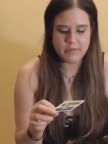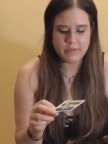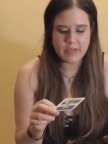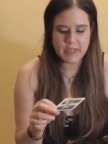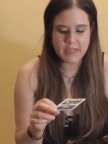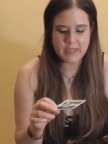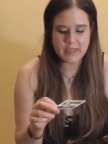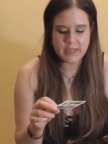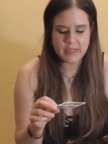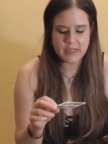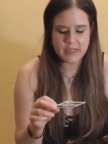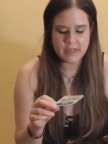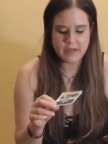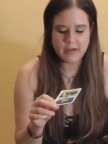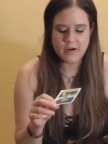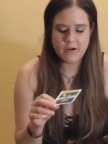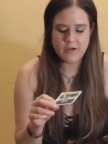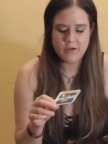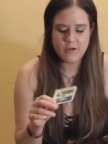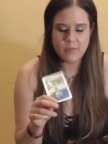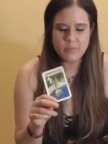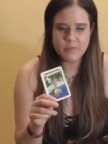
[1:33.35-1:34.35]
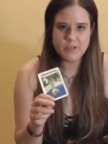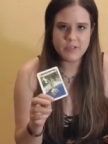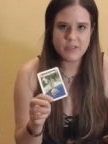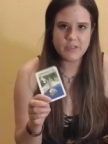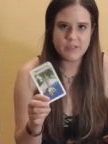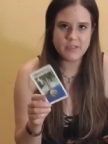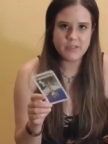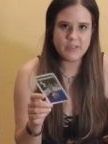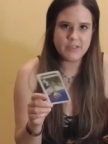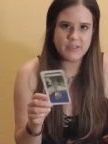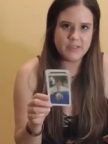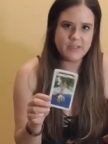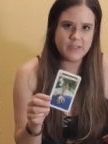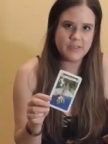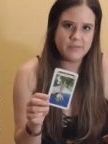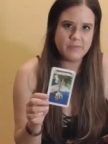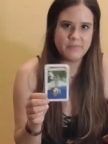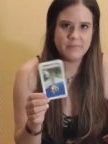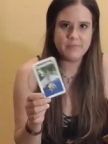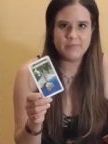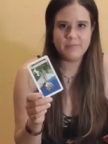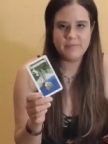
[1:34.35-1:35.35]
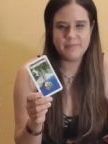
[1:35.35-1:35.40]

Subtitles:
thinking, oh, I'm just gonna